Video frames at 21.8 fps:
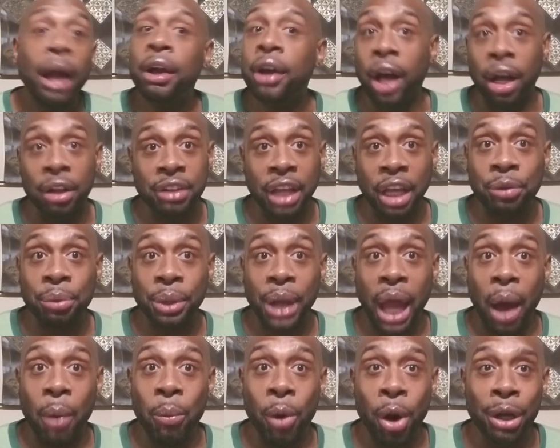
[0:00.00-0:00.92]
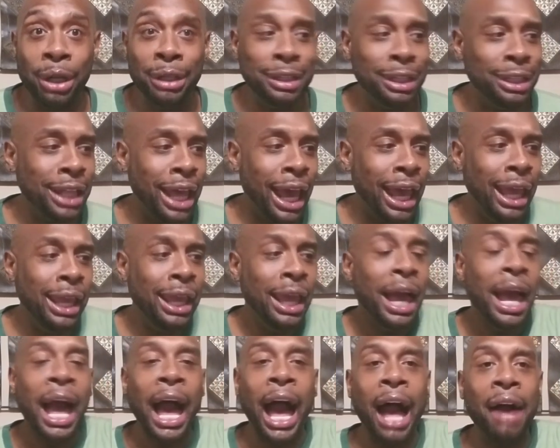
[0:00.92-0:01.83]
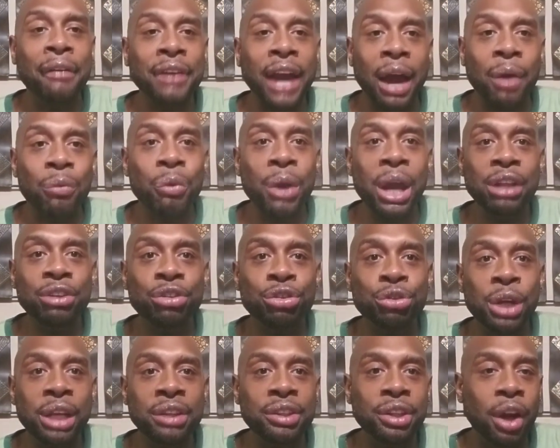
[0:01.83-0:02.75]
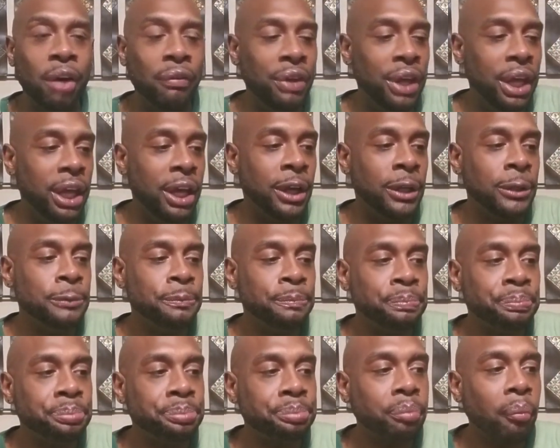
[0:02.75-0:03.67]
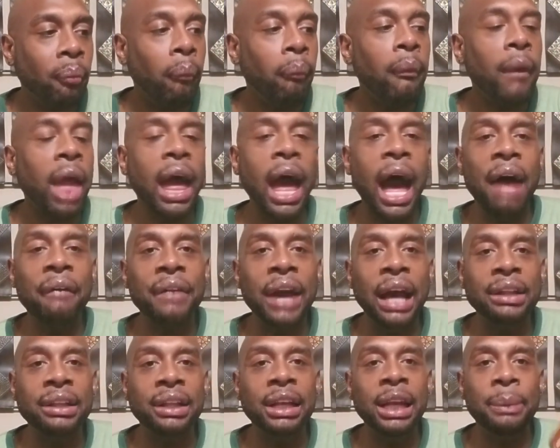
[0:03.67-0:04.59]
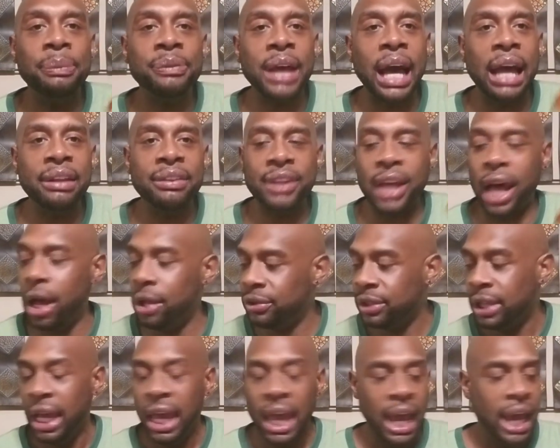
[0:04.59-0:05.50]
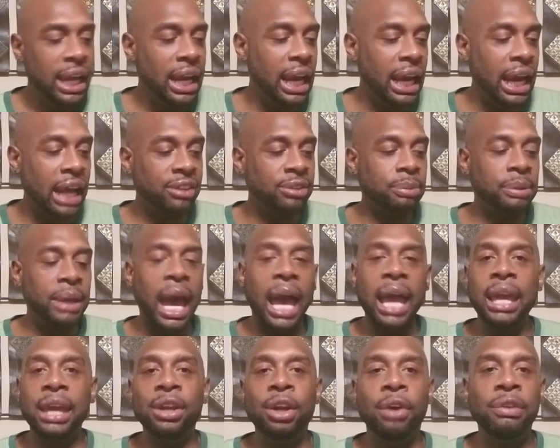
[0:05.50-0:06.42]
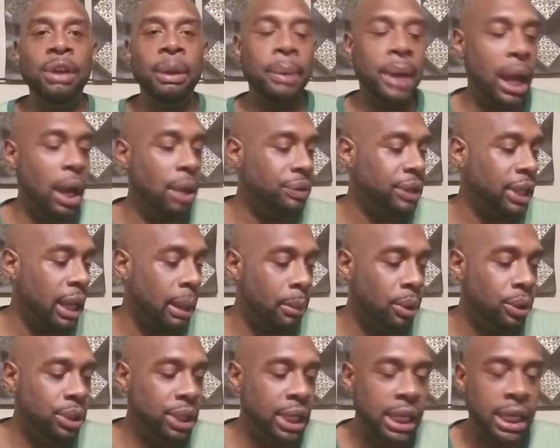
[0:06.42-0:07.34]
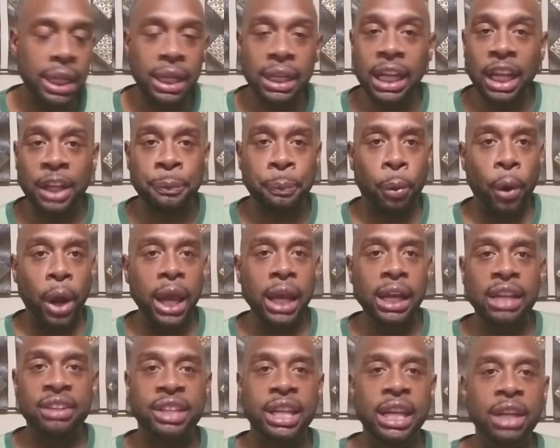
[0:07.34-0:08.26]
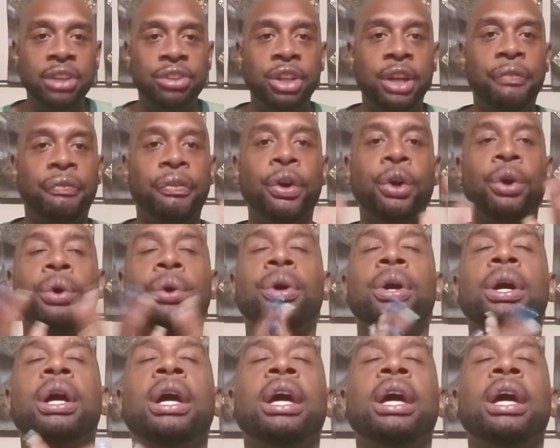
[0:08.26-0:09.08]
Because that's what I wanted today. I've got red dressing over here. I've got the Lips hot sauce. And I got some cayenne over there, but I don't think I'm going to need it. Let's pray. Let's get into the food.